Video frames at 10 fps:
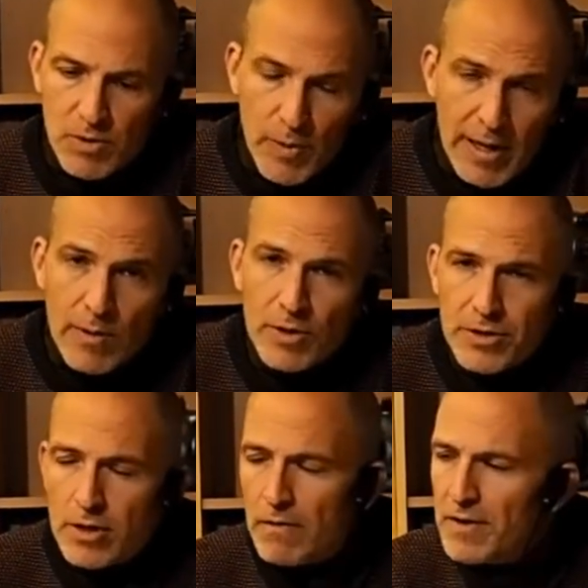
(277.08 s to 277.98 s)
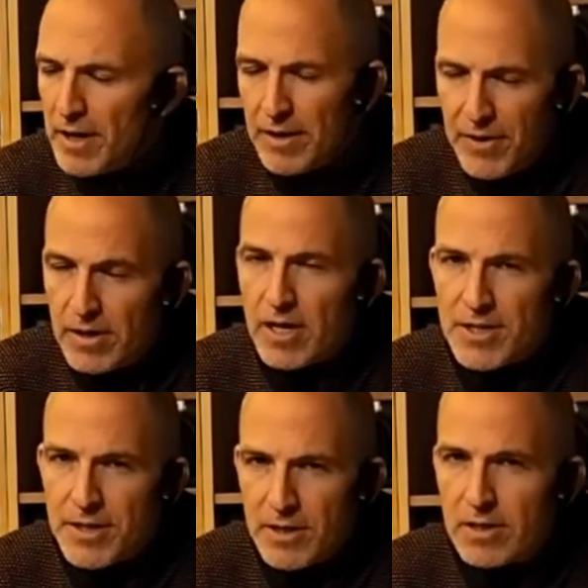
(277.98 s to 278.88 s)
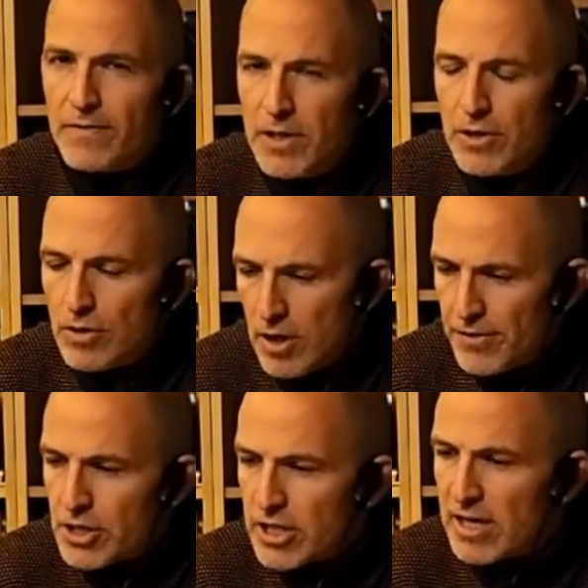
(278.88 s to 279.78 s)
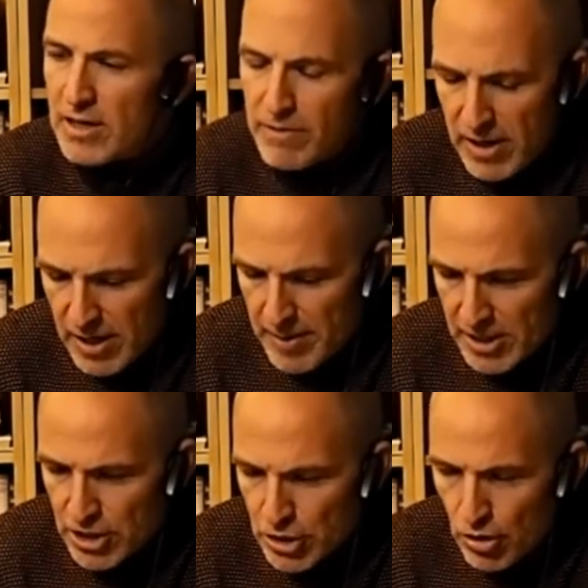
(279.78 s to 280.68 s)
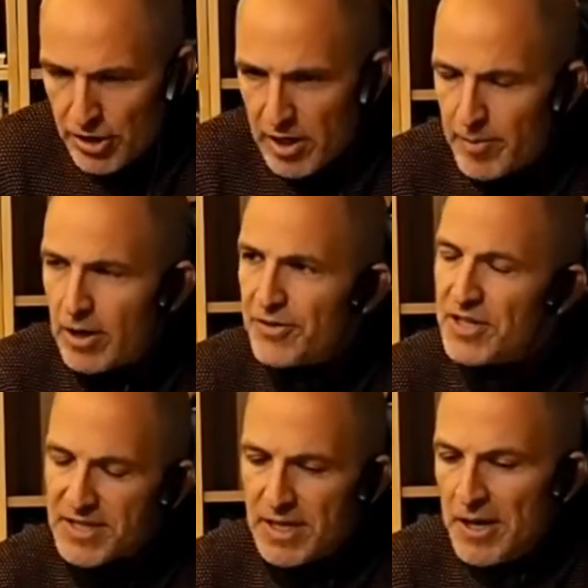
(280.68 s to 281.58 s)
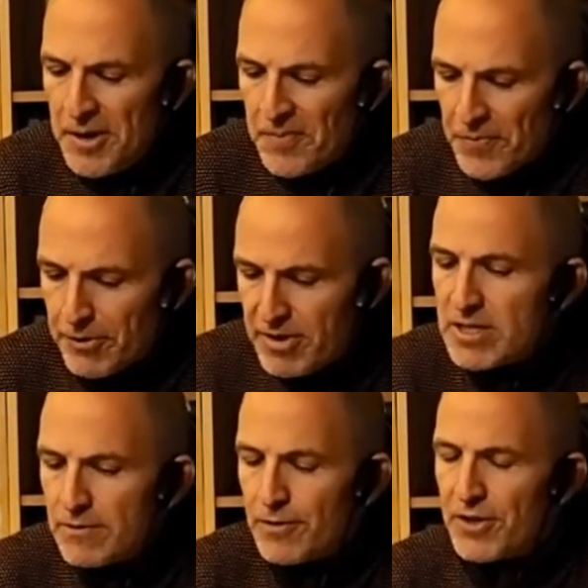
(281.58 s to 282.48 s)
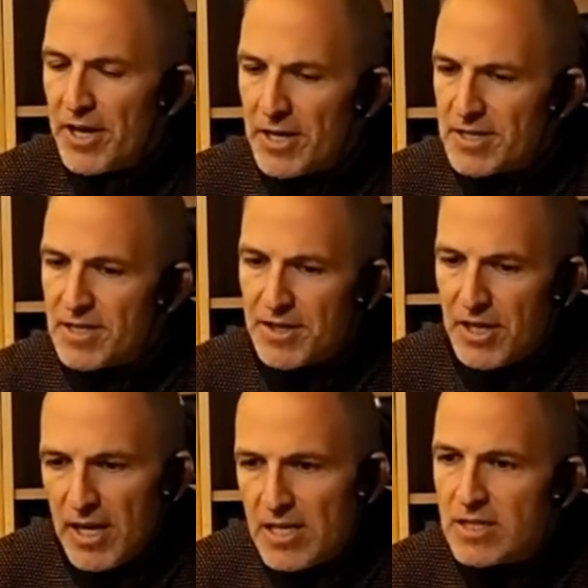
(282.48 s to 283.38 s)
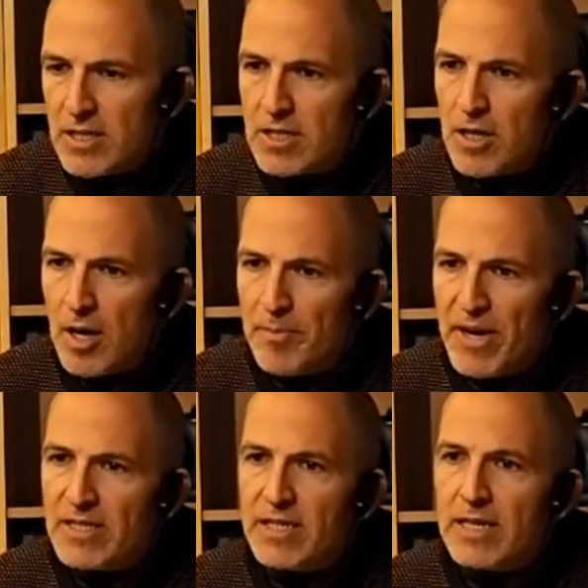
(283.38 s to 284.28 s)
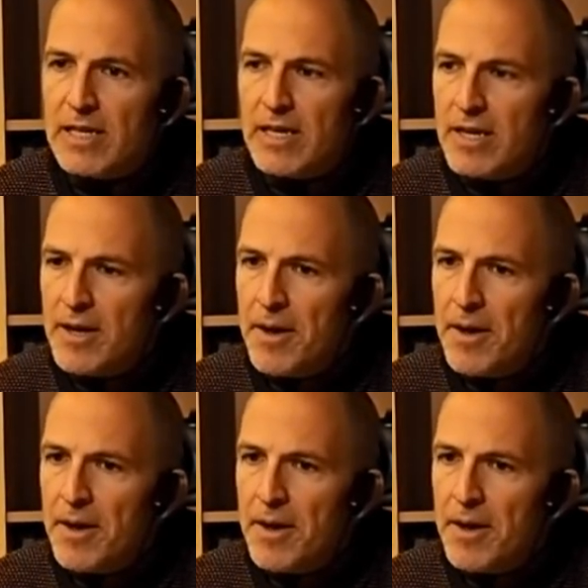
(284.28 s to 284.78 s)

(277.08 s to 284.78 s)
quickly want to cover that, I think there's another video on the channel where I'm actually talking about this. The reason for that is that the eCCR basically